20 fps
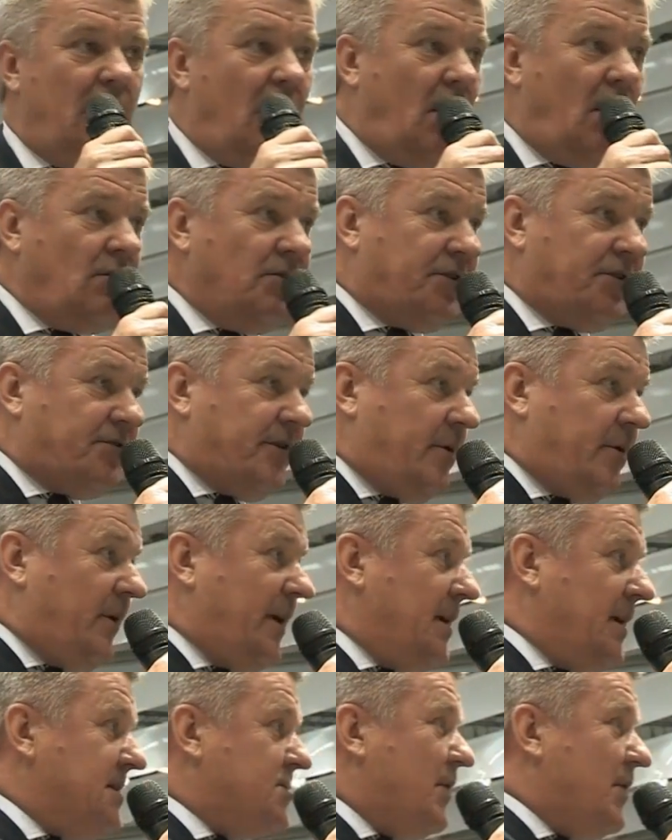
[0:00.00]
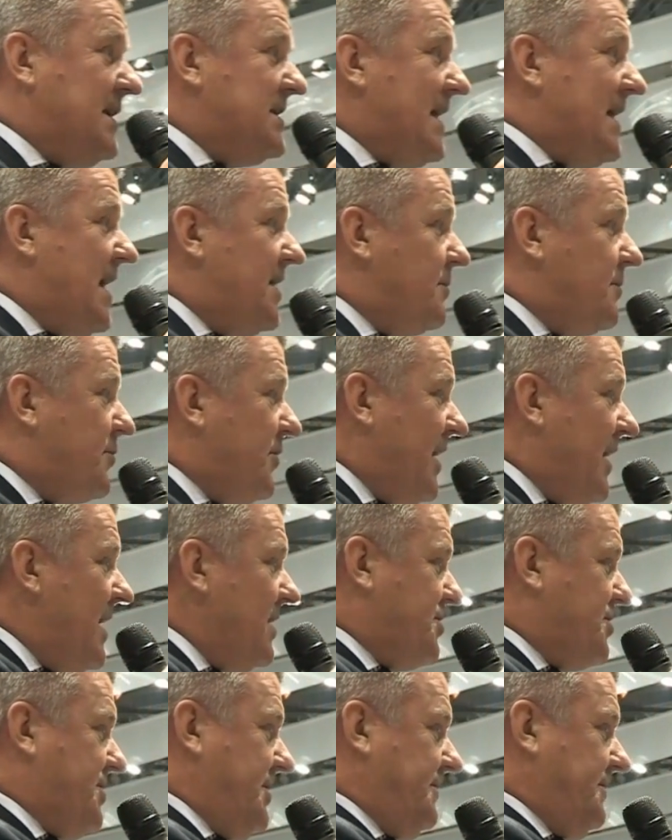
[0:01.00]
old three-wheelers went out of
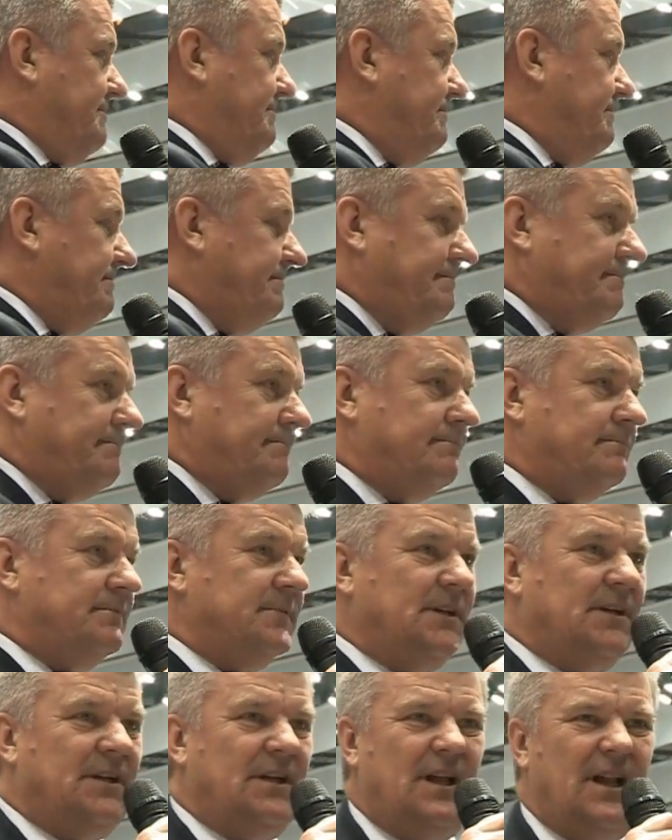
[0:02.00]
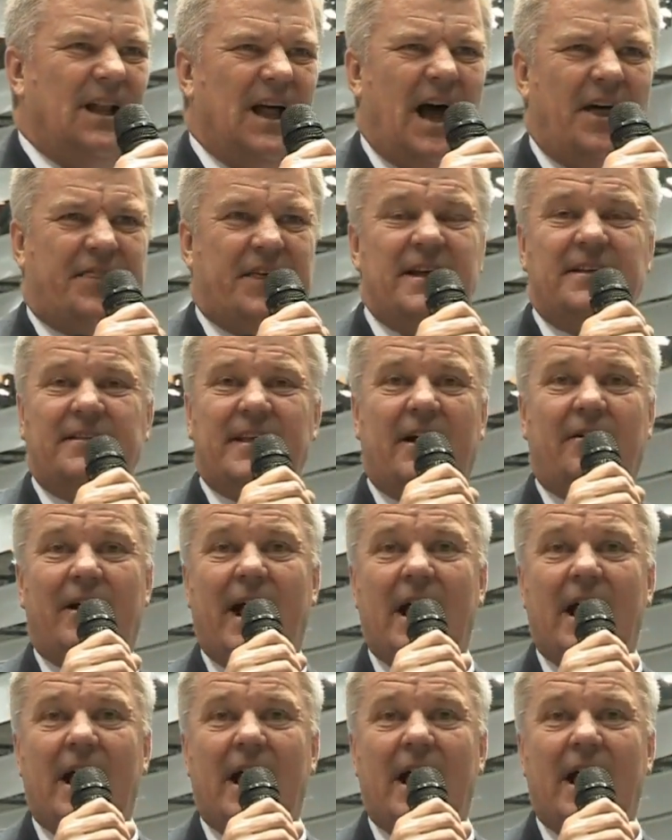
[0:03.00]
production. I think their